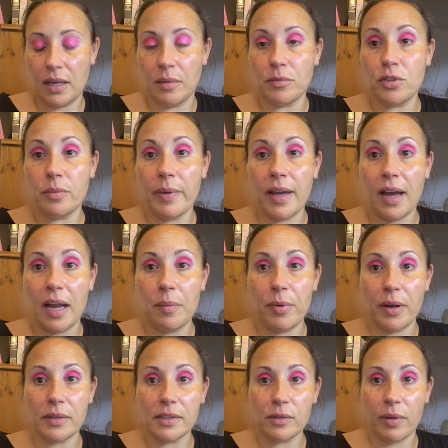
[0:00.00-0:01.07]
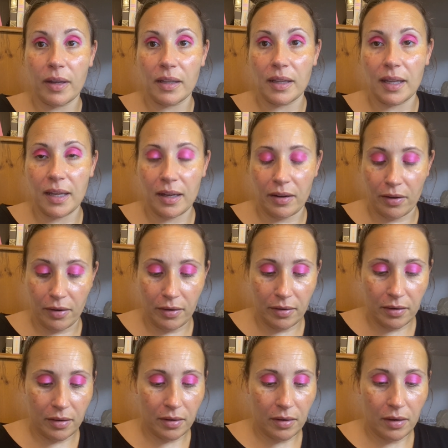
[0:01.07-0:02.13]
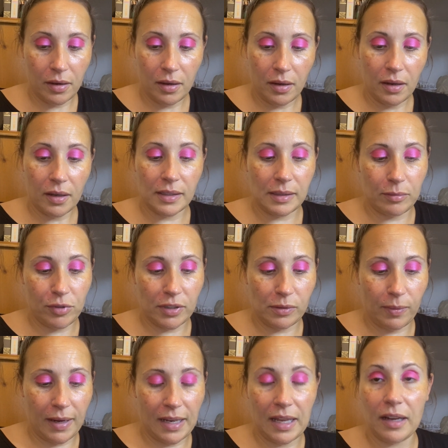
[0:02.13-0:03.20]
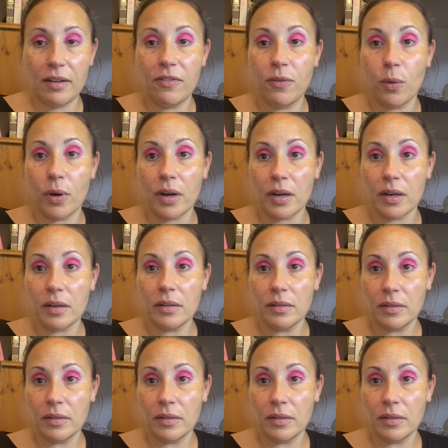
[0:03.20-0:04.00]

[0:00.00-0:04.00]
Do my eyebrows quickly here because I'm just waiting for,